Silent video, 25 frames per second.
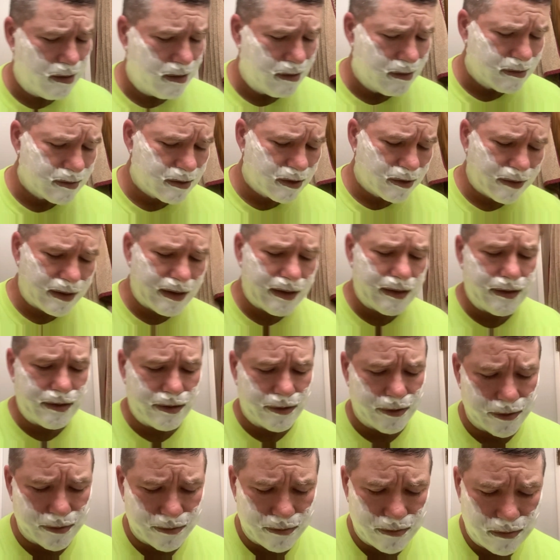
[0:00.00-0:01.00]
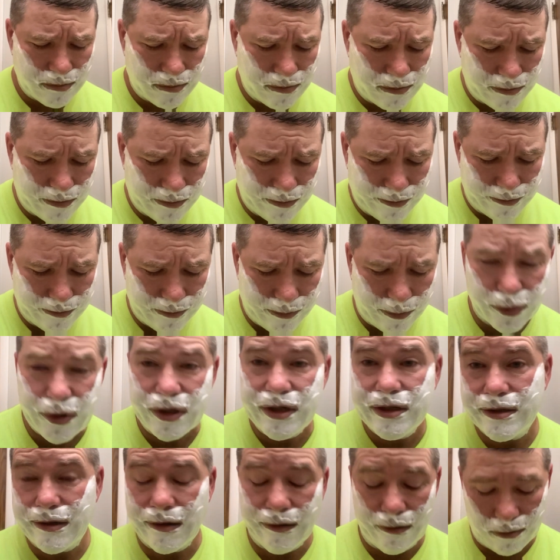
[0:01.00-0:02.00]
So anywho,
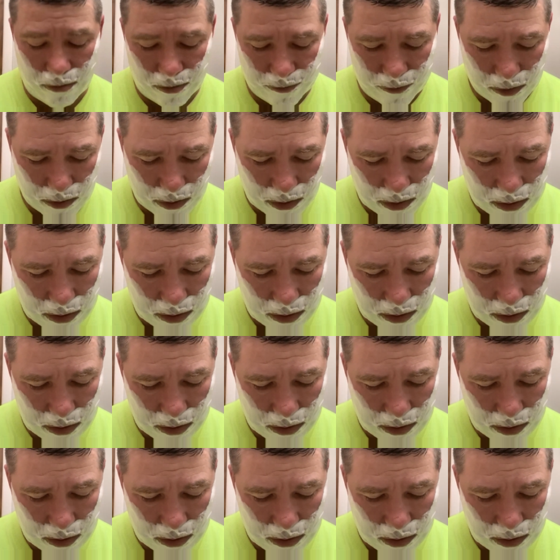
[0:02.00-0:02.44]
preaching over.